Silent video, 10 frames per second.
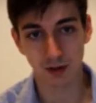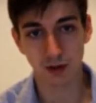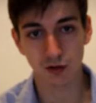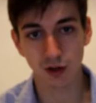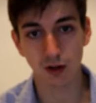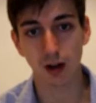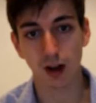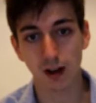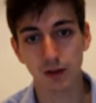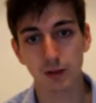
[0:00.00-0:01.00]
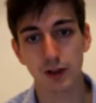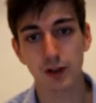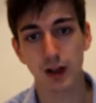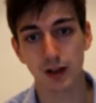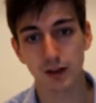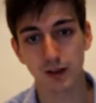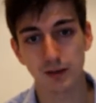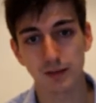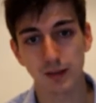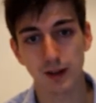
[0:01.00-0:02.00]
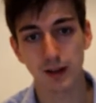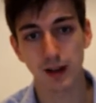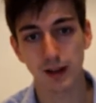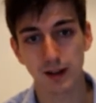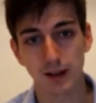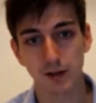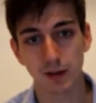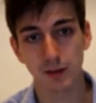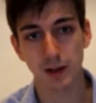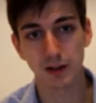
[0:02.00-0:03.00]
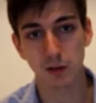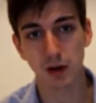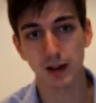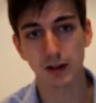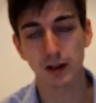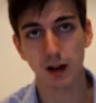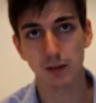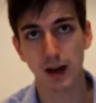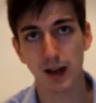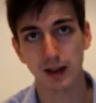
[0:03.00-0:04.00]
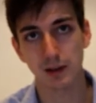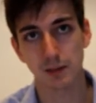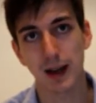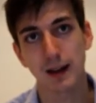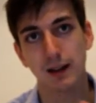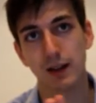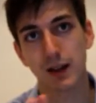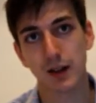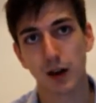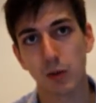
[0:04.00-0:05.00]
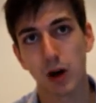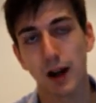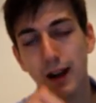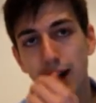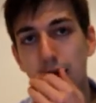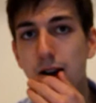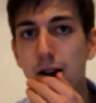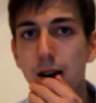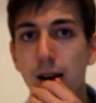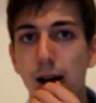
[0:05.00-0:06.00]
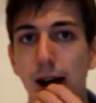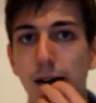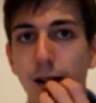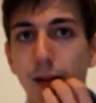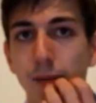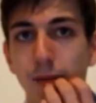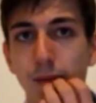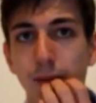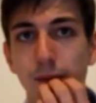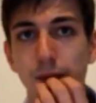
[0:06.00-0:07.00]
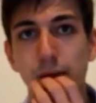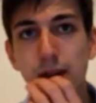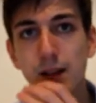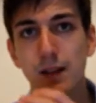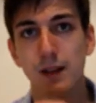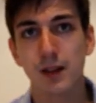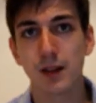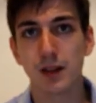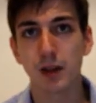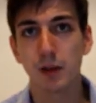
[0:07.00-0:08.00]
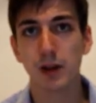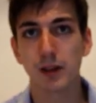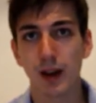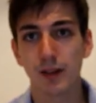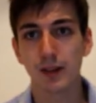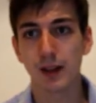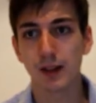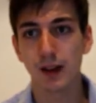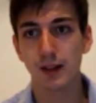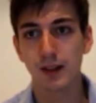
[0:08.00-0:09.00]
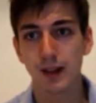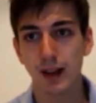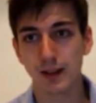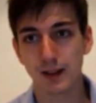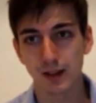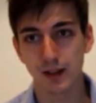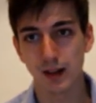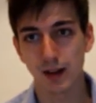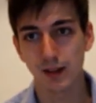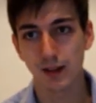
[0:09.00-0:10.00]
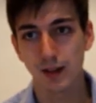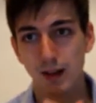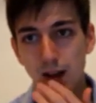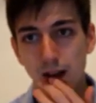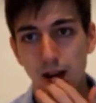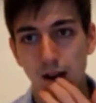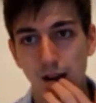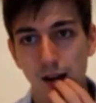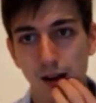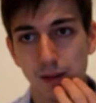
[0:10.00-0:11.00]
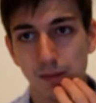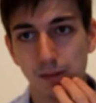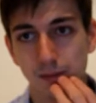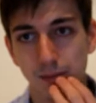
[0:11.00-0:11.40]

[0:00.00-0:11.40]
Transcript: Control I, which turns them negative, which means the whites go black and the blacks go white. And so once I have these, like the sets and stuff, so